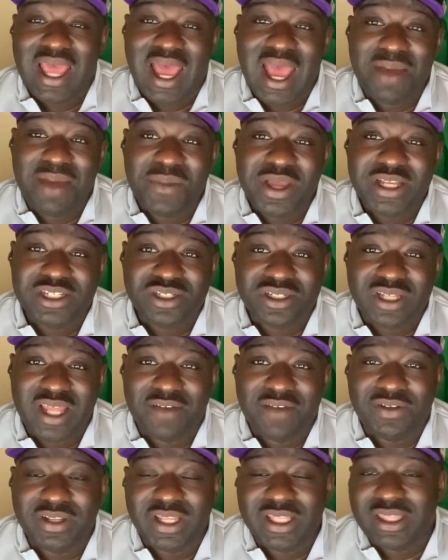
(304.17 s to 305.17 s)
I made sure to
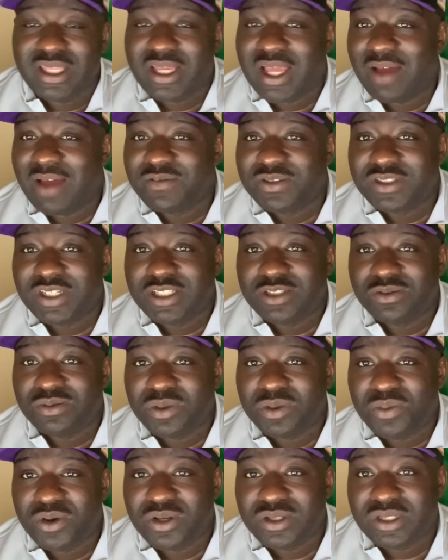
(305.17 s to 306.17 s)
have a lengthy conversation with
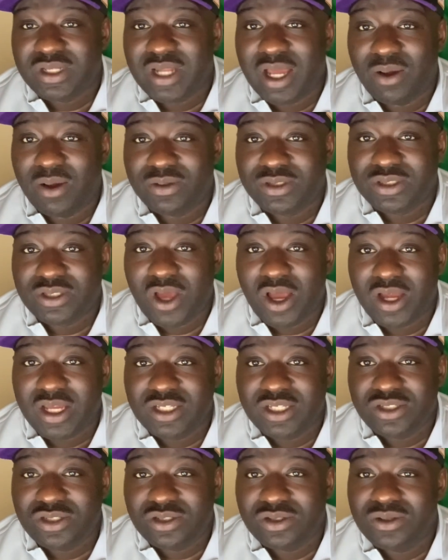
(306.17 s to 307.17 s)
the person I was
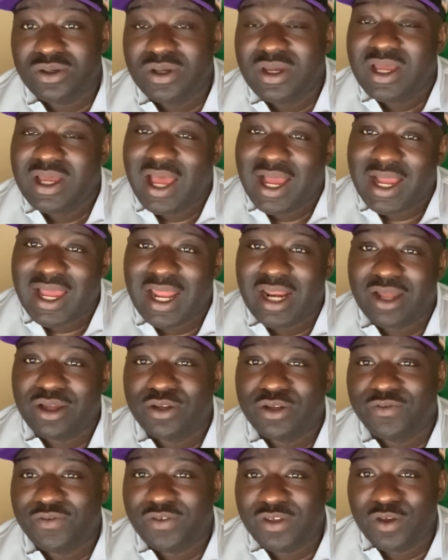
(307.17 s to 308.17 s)
talking to. I got a
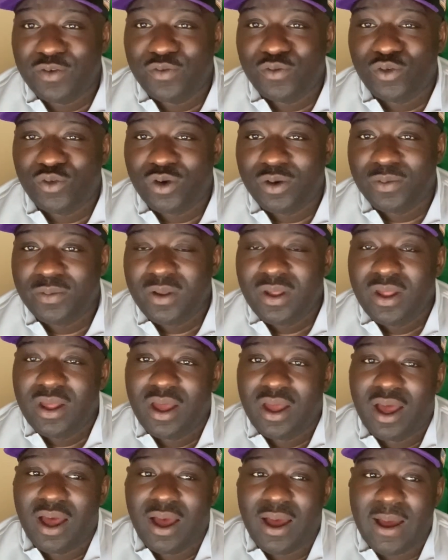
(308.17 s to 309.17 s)
good feel for
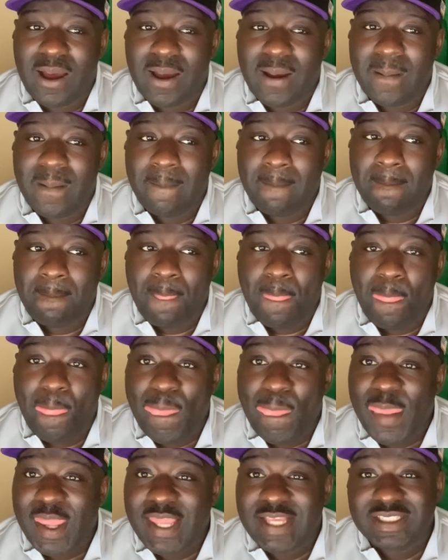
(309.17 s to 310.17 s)
him.
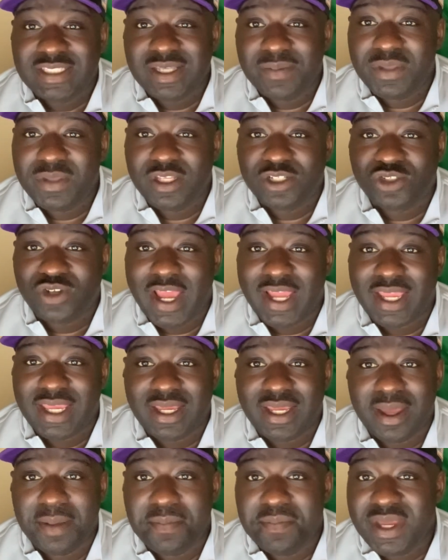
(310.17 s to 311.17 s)
He sent me the
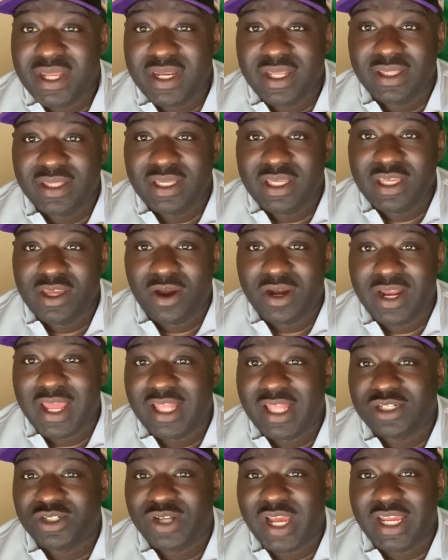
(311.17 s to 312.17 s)
tracking immediately. He already
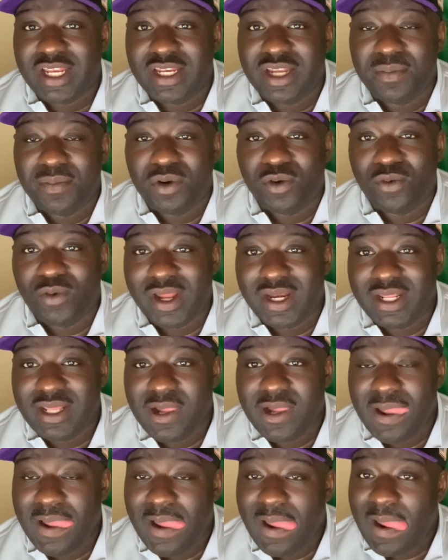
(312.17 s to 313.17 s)
had a tracking number
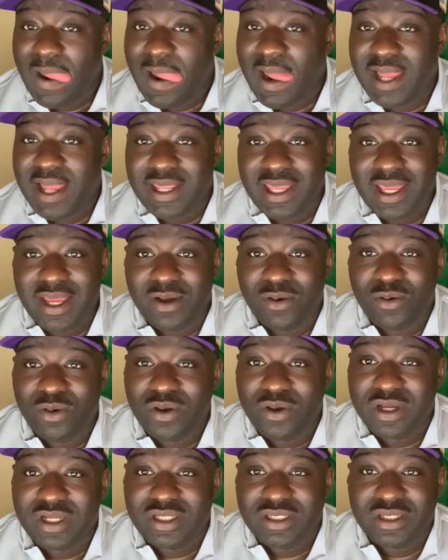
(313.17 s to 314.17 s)
ready. And yeah, we
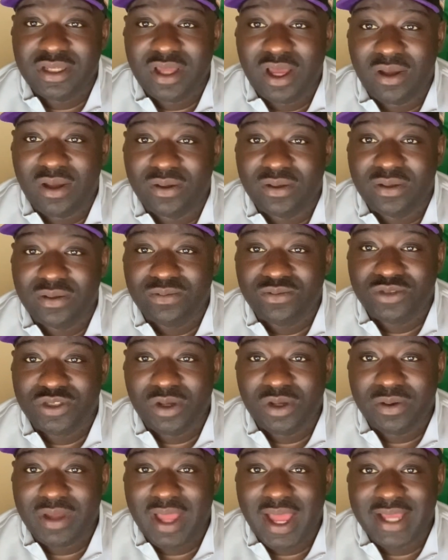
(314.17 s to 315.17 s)
were good to go.
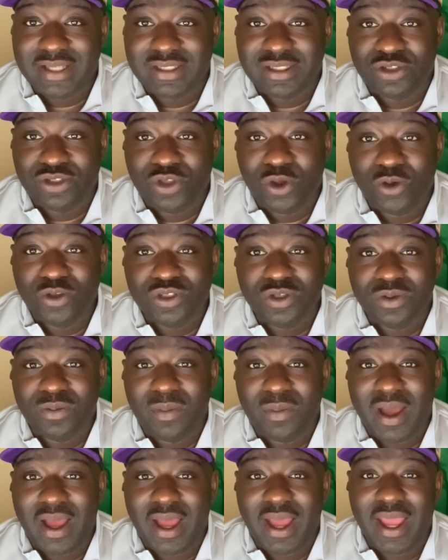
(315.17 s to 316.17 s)
So guys, those are
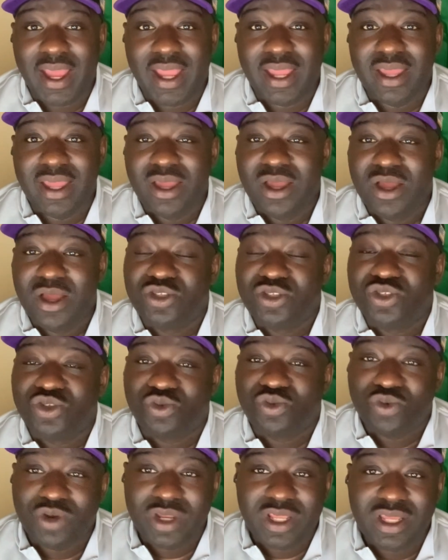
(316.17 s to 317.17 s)
my
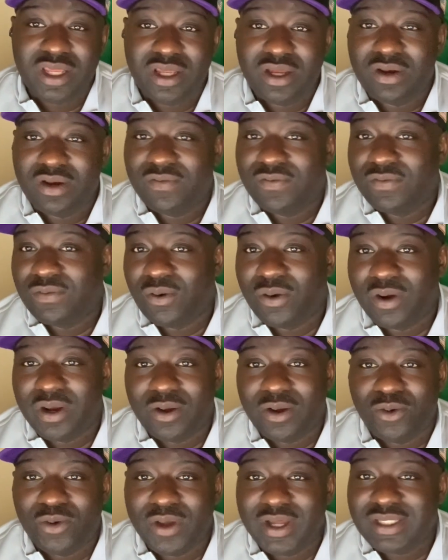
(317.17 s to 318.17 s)
3 or 4
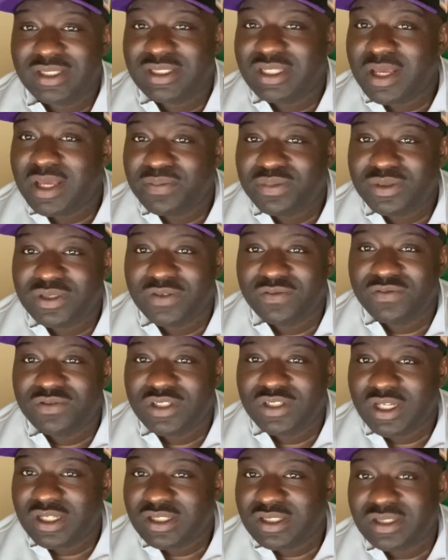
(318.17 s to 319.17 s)
quick tips of
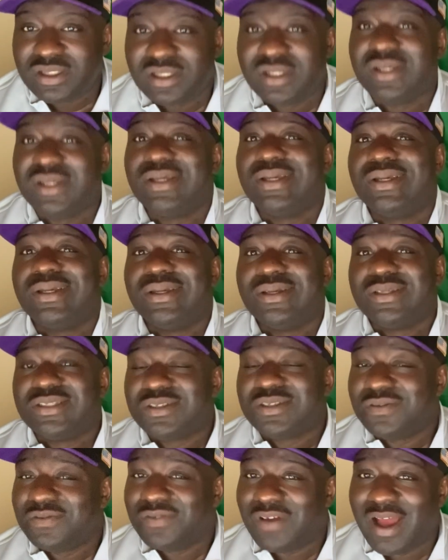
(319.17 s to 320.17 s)
just
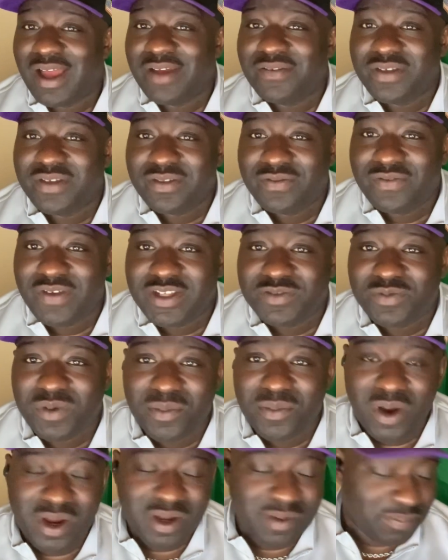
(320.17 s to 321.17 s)
surviving
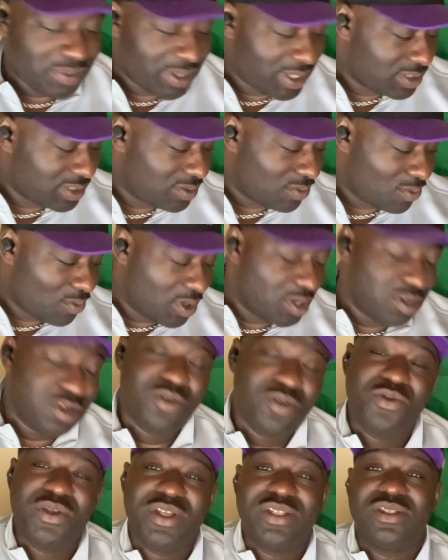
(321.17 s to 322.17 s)
Facebook Marketplace. One of
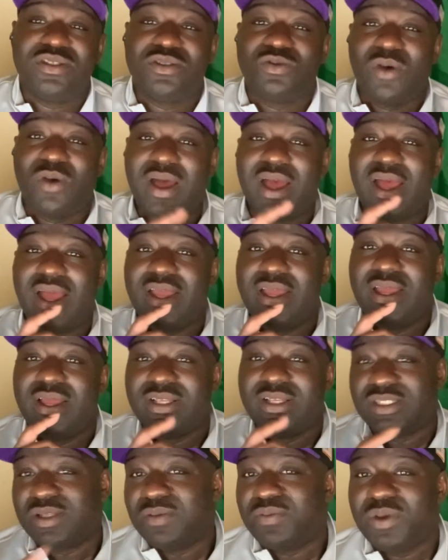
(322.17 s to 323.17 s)
the reasons why
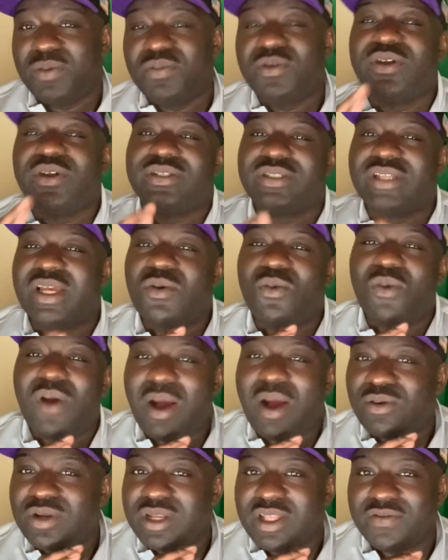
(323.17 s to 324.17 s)
some people are saying,
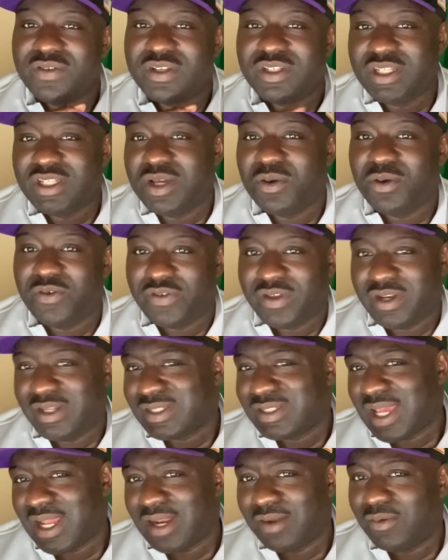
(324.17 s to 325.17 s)
why would you even deal with it?
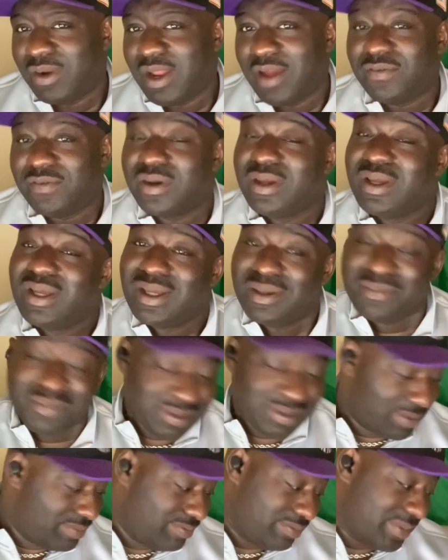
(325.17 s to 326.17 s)
It's kind of whatever.
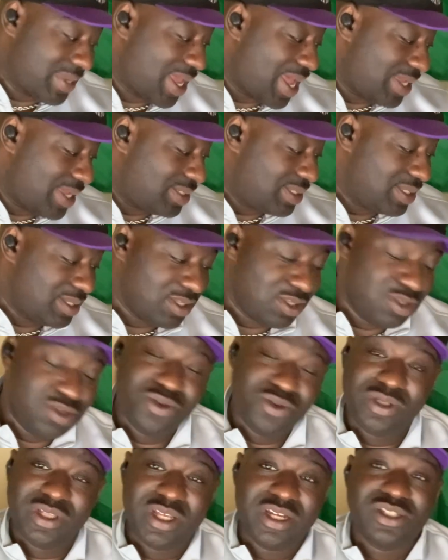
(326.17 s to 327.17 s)
But guys,
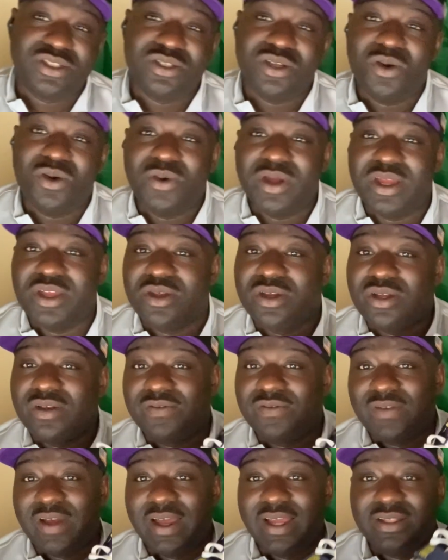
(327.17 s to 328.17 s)
there's no way you're going to
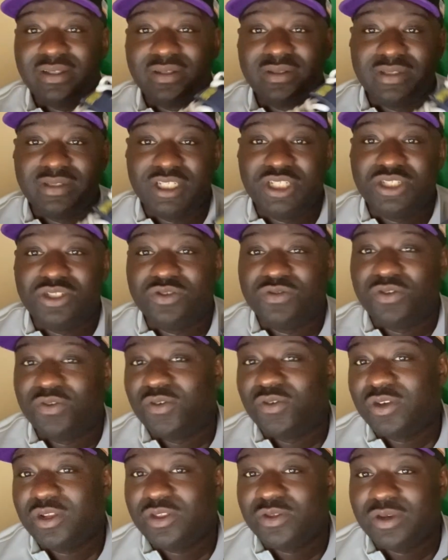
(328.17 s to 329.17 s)
find this shoe
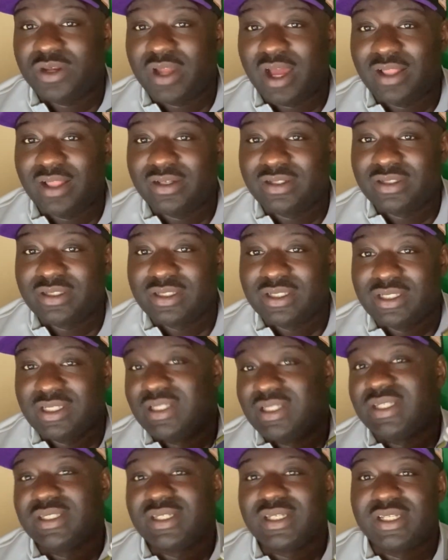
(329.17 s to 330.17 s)
for $43 in
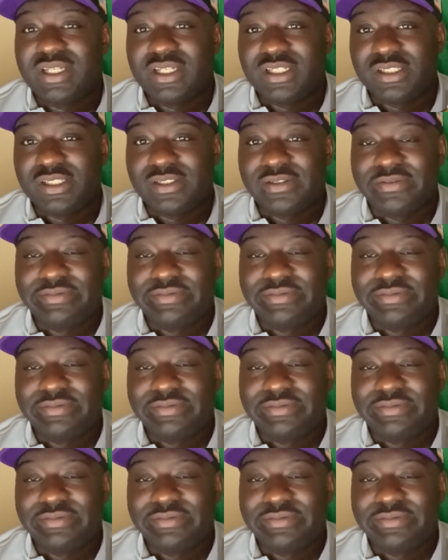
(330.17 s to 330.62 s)
this condition.